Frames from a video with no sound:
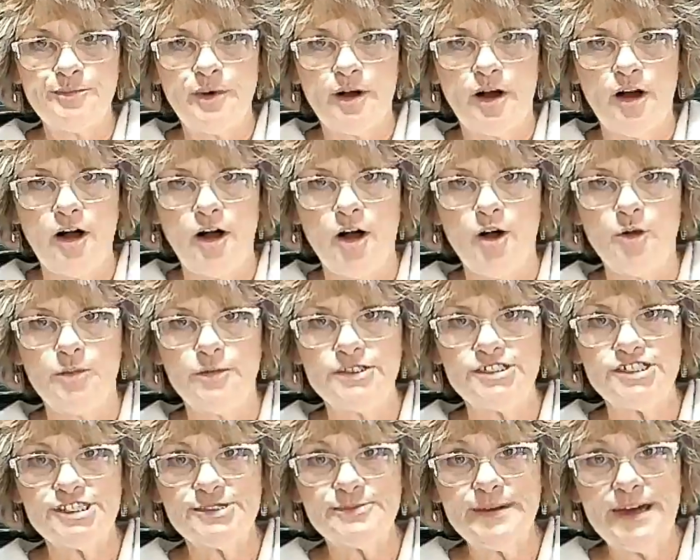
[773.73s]
Paul
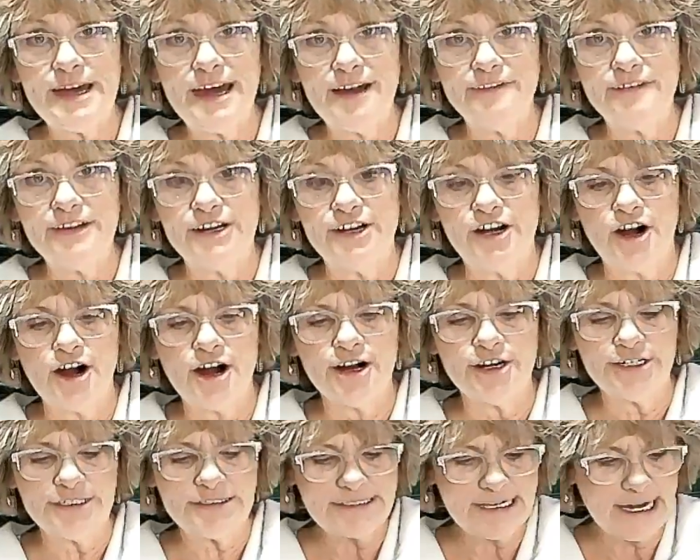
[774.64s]
would just be having a
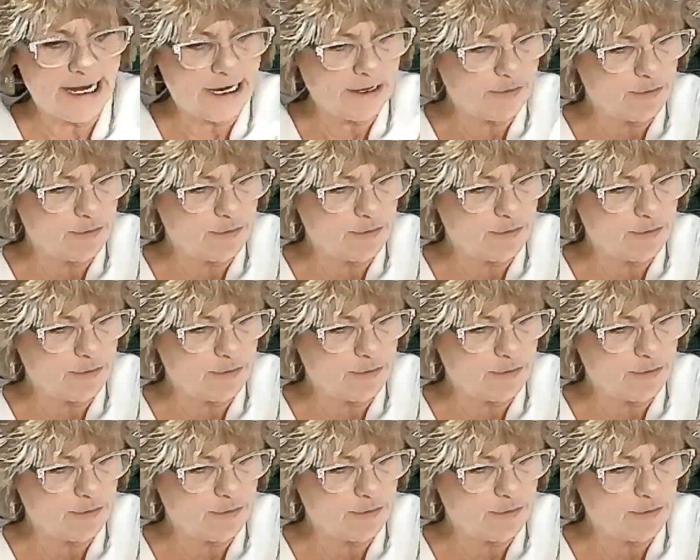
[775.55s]
heart attack